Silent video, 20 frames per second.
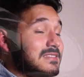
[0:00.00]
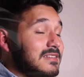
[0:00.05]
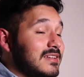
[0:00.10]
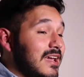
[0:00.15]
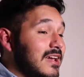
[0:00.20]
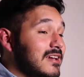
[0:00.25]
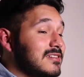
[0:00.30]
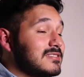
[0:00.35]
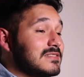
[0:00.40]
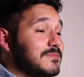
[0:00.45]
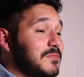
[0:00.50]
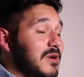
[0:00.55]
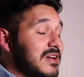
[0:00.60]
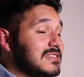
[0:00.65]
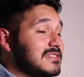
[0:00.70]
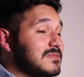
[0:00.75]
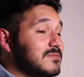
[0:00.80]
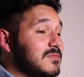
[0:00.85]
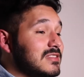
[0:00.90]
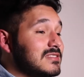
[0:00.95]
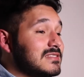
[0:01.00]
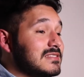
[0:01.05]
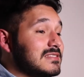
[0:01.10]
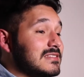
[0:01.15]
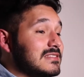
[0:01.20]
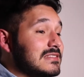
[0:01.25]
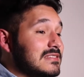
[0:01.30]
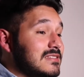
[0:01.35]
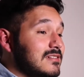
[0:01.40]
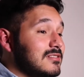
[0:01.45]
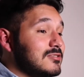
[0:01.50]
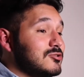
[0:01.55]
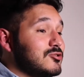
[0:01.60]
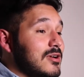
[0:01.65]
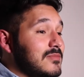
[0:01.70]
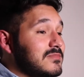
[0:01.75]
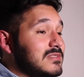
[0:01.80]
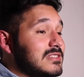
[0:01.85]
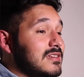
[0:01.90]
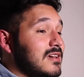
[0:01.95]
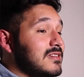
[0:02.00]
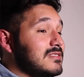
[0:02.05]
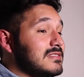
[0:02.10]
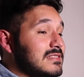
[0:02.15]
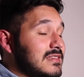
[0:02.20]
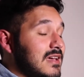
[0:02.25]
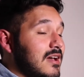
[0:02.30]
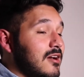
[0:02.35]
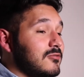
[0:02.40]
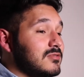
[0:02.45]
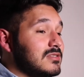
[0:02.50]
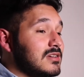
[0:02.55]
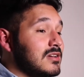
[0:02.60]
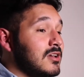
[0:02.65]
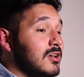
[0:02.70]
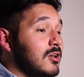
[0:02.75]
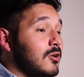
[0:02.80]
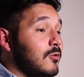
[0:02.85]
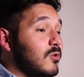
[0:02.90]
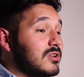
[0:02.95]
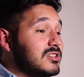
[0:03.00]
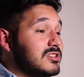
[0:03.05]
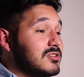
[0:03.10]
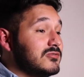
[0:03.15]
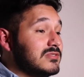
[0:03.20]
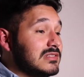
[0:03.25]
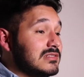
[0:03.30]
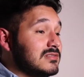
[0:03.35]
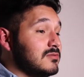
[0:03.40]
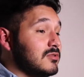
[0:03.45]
enhanced by Smith's distinct drum set sound, which uses